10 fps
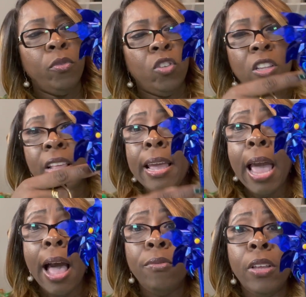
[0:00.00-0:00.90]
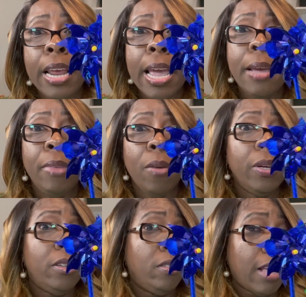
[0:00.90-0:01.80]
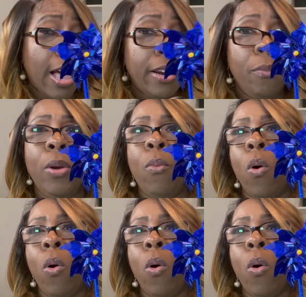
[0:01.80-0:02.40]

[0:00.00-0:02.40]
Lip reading: Did they have the name that we decided we